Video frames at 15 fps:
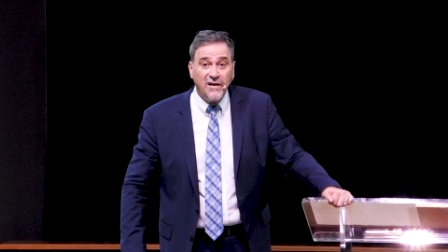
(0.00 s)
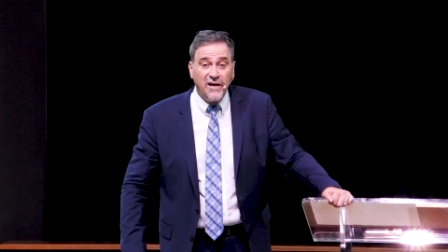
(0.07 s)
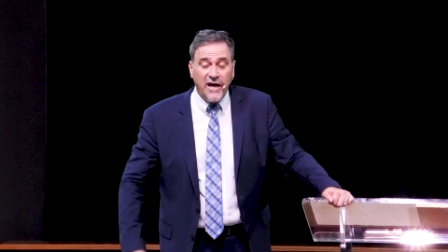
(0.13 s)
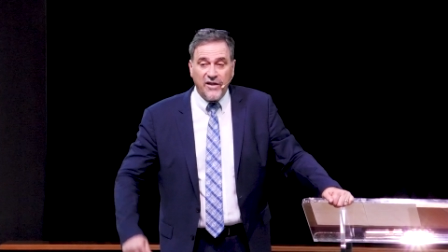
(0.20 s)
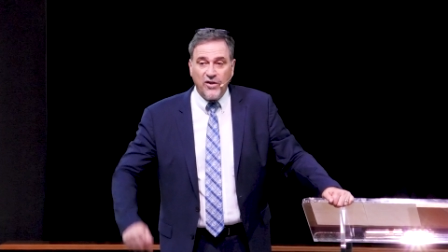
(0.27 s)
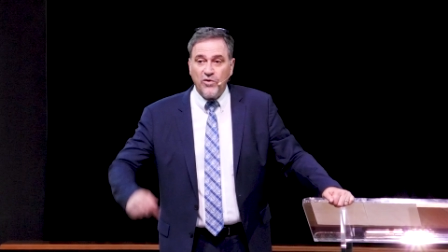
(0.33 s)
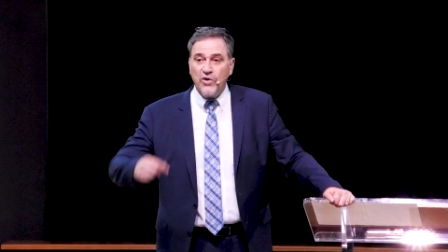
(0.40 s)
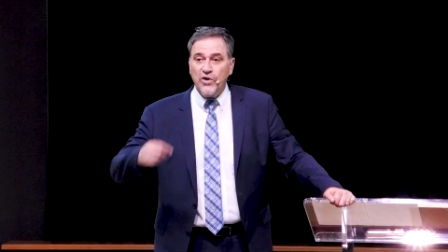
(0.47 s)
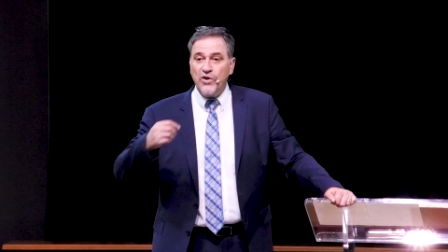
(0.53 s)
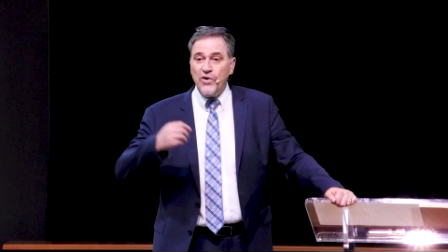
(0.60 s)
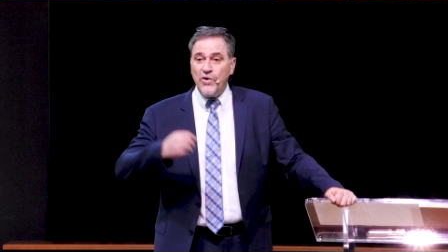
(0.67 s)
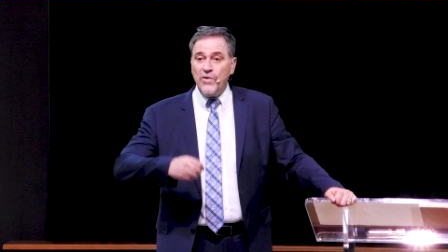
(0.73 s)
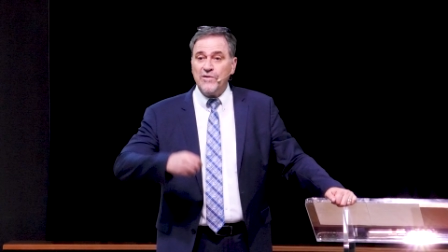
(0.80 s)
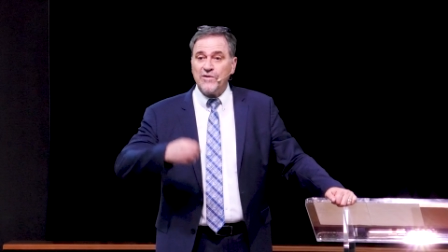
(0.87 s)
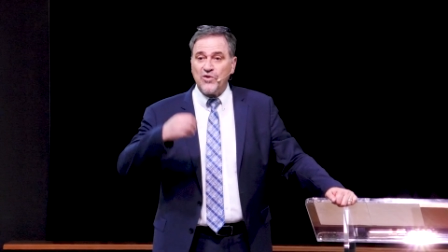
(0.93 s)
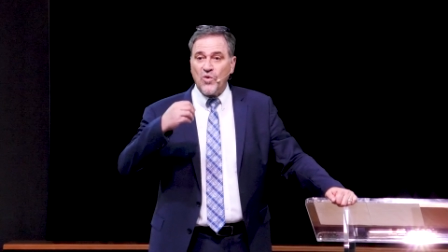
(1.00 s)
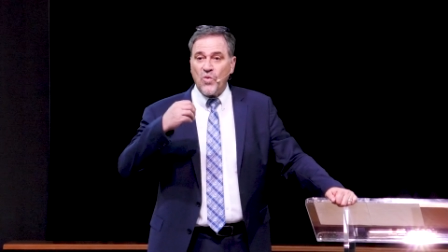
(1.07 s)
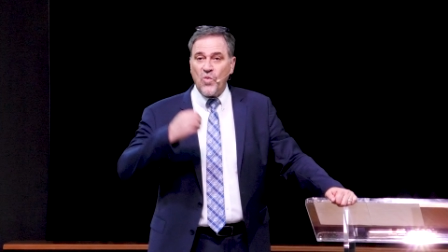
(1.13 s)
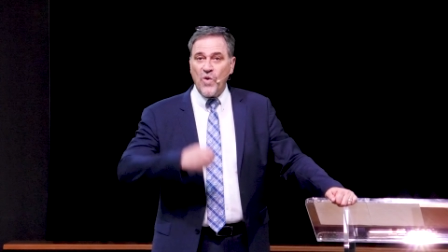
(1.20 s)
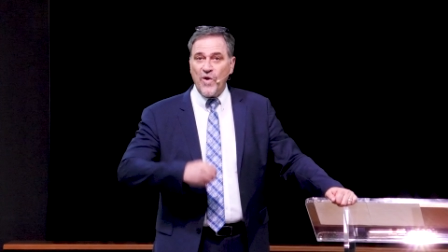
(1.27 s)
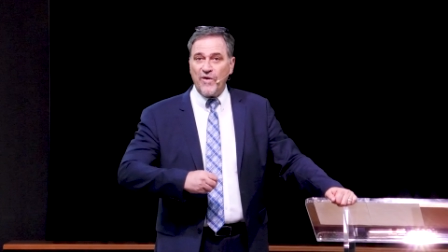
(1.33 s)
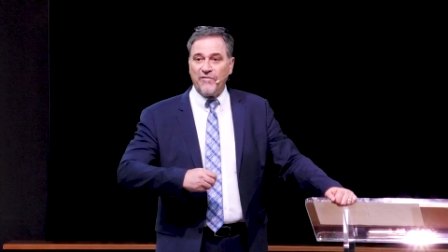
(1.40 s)
And you use the
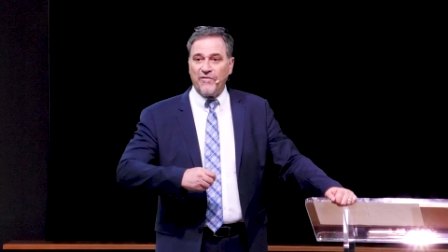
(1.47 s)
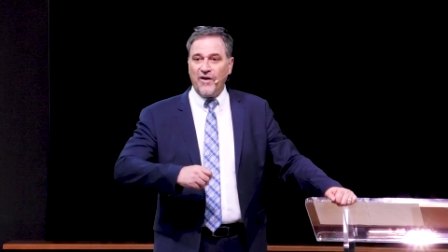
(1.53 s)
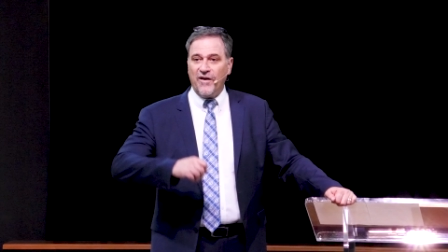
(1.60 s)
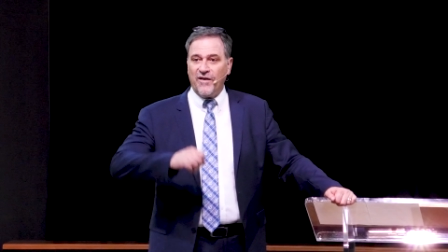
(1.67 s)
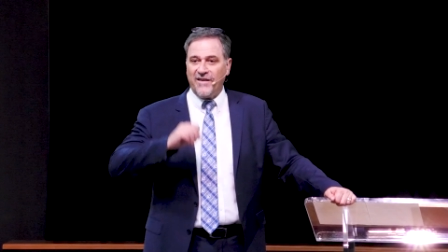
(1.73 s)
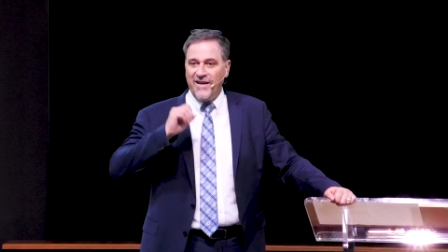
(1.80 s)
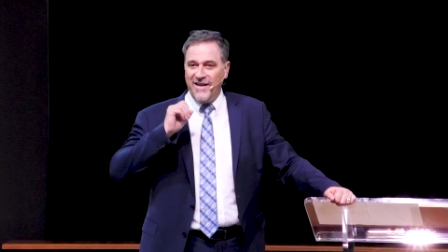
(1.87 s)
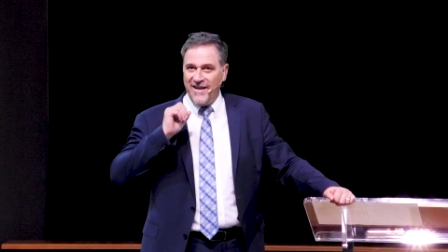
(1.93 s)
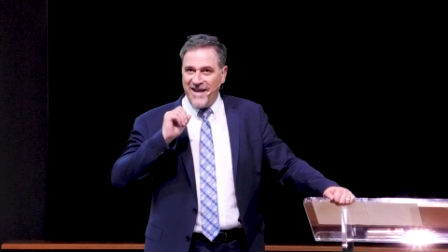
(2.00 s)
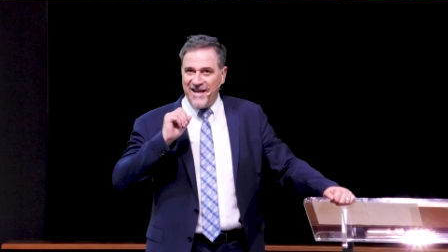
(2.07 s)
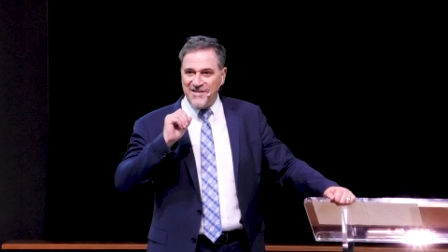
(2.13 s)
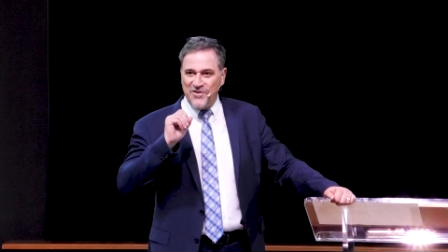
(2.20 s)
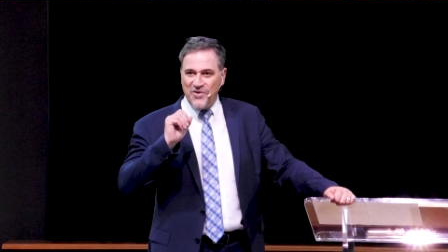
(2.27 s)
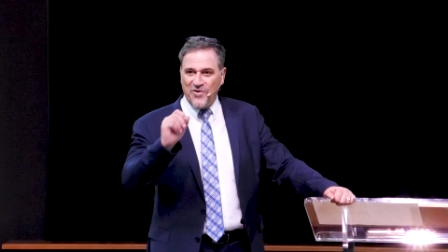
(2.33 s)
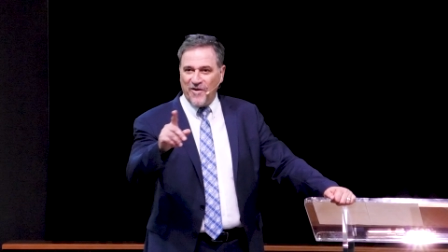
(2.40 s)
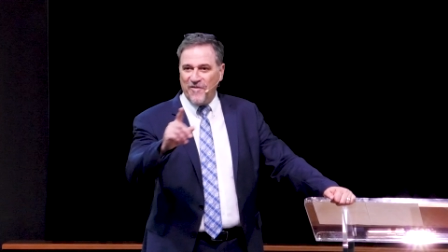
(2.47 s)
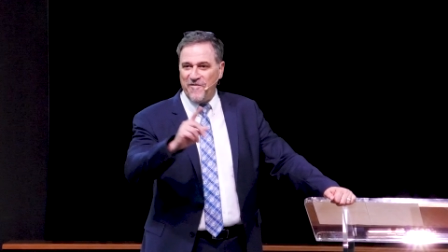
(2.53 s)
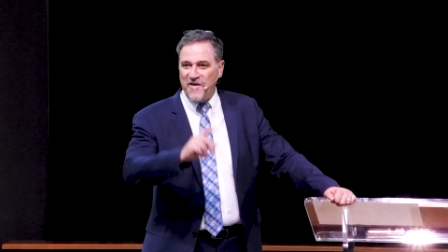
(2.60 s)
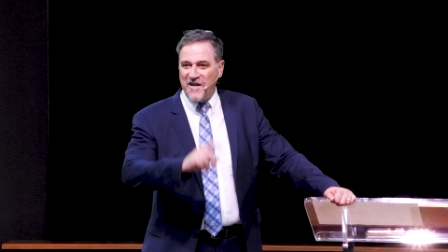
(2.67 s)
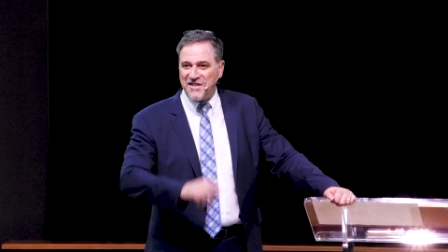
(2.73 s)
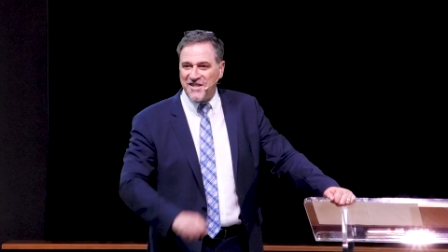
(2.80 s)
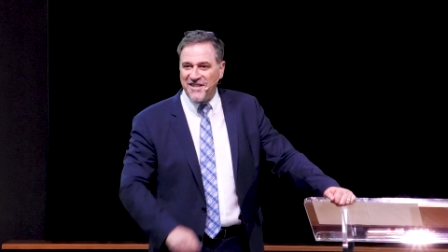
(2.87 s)
word of God as your
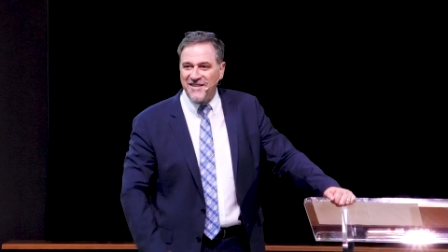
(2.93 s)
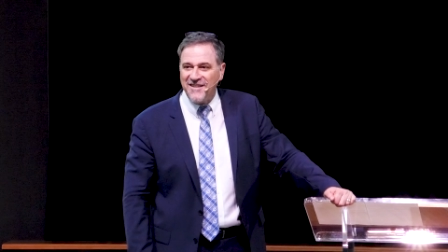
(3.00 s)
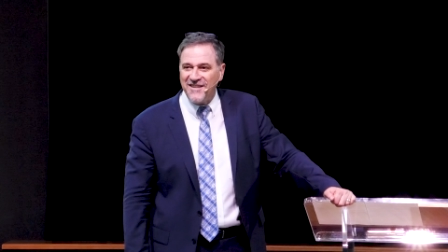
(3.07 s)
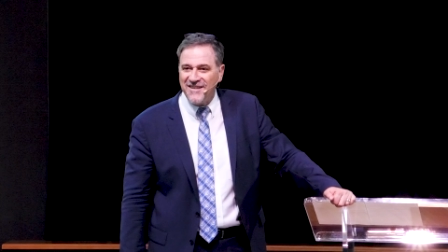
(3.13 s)
confession.